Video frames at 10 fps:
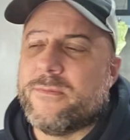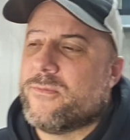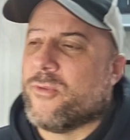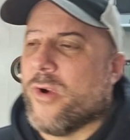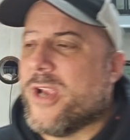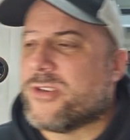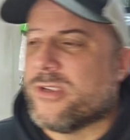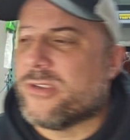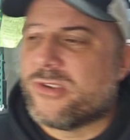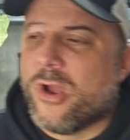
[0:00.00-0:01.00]
voracious.
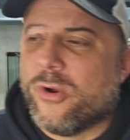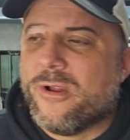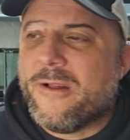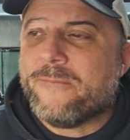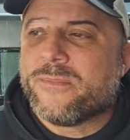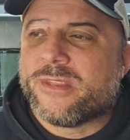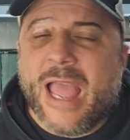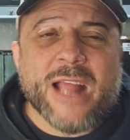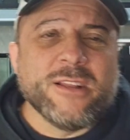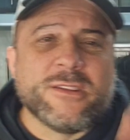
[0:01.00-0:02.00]
So
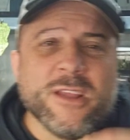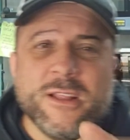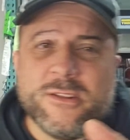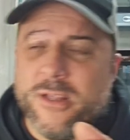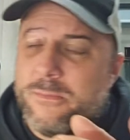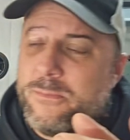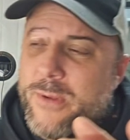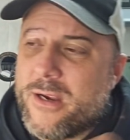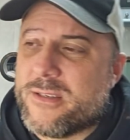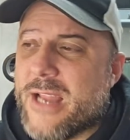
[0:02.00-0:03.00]
that the
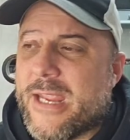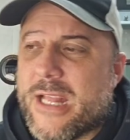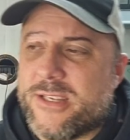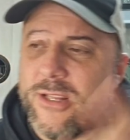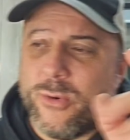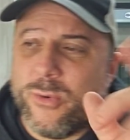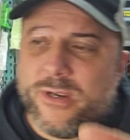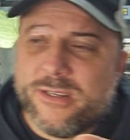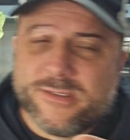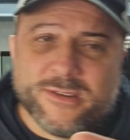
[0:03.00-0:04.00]
pair of snakeheads either were
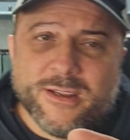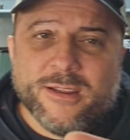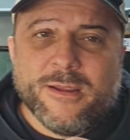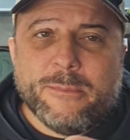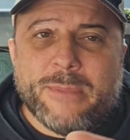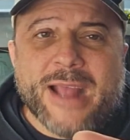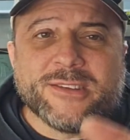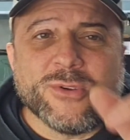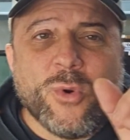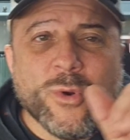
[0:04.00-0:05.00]
his
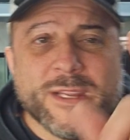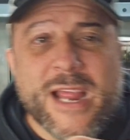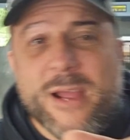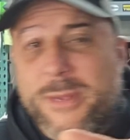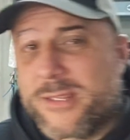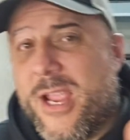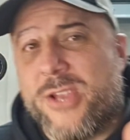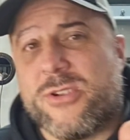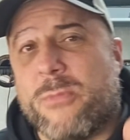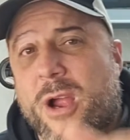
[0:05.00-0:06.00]
pets or he got them at the
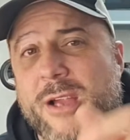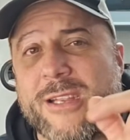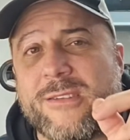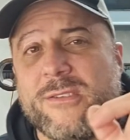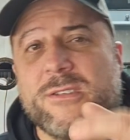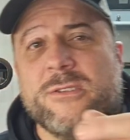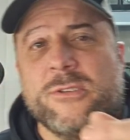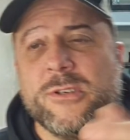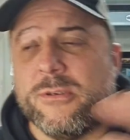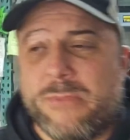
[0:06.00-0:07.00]
Asian market. You
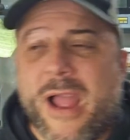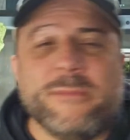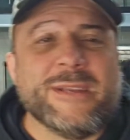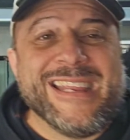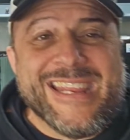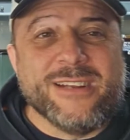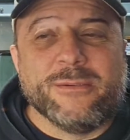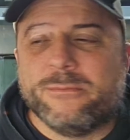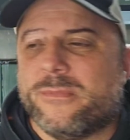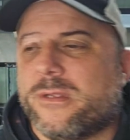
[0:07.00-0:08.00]
could buy them to eat them.
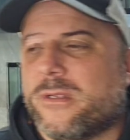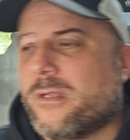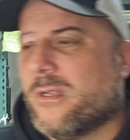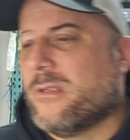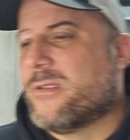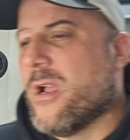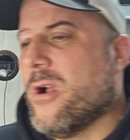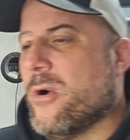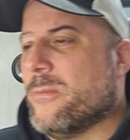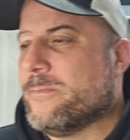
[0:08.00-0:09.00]

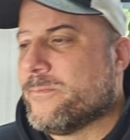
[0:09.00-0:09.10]
So